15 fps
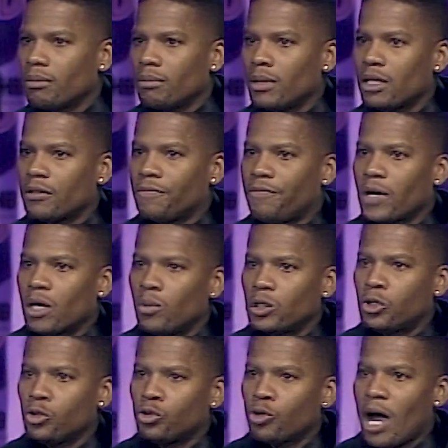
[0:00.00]
Motherfucker, what
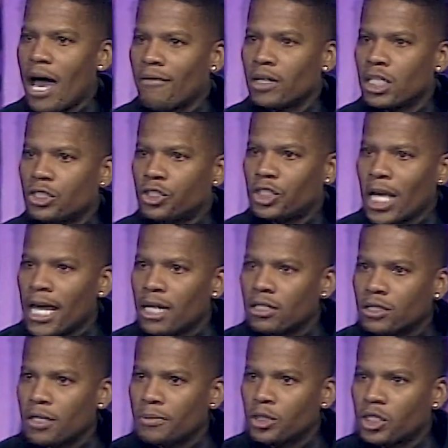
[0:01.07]
you driving, a jet or
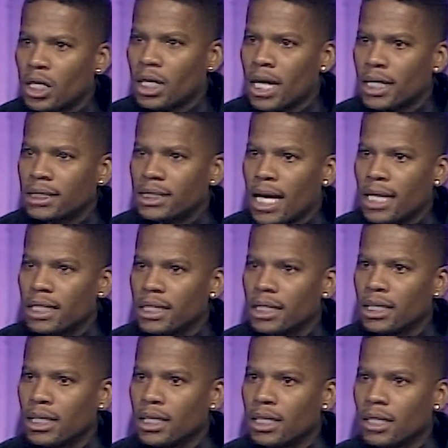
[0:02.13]
some shit like that?
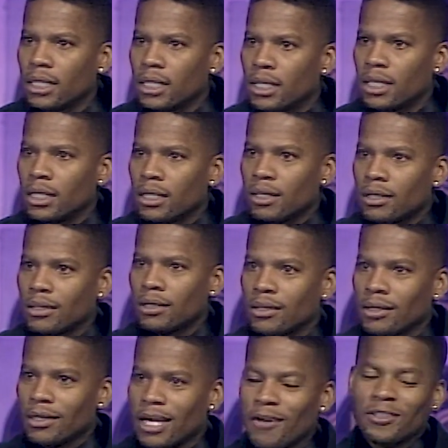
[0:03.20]

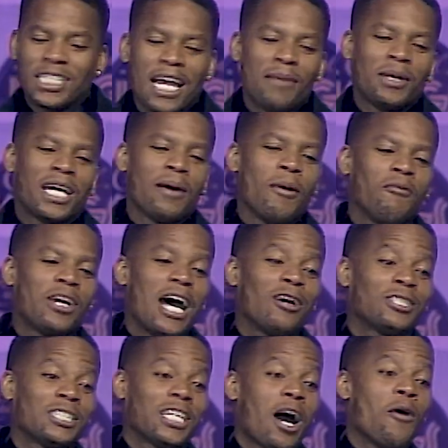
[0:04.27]
Every time they come over the house,
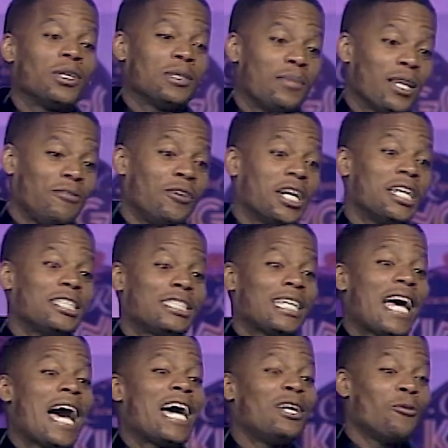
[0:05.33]
there's always a motherfucker
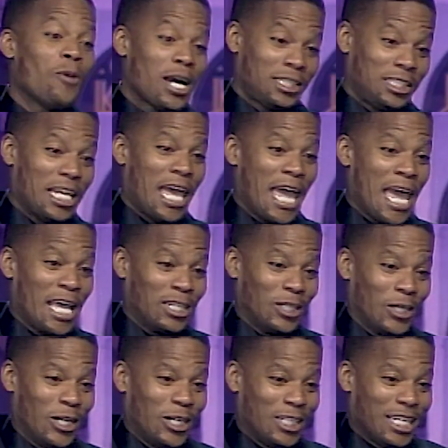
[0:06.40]
assigned to watch the
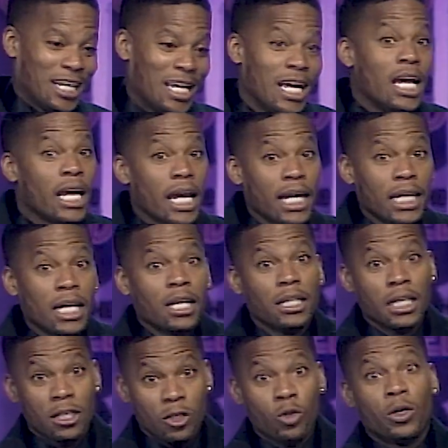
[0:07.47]
ass. Hey, now,
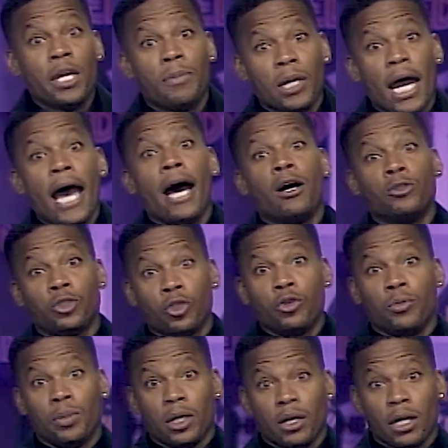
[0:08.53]
nigga, you keep your eye on
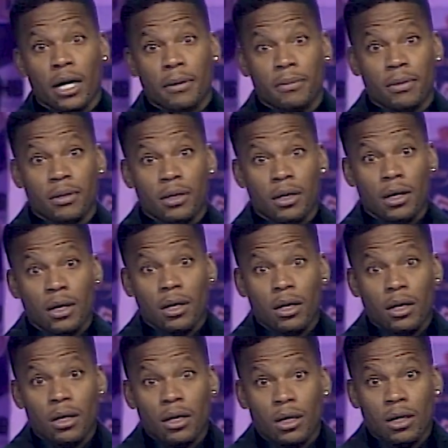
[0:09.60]
Junebug. Huh?
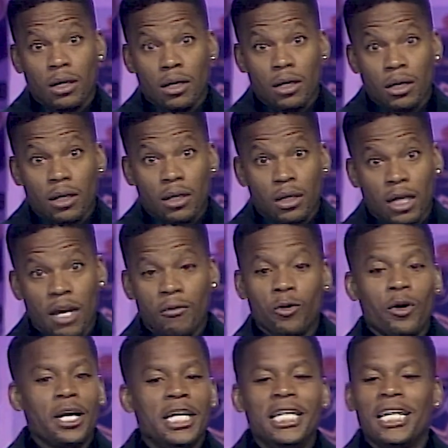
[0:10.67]

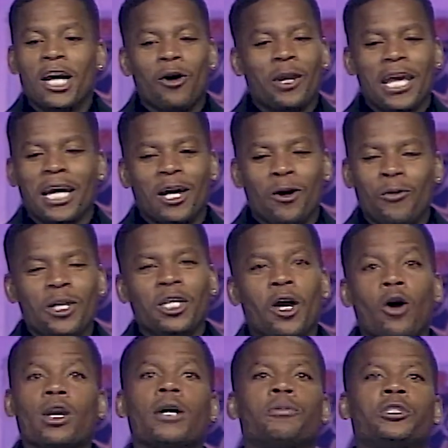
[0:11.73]
Everywhere he go, they go. Where you
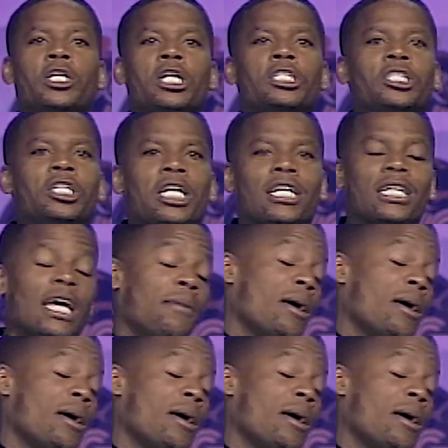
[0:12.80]
going, upstairs to take a nap?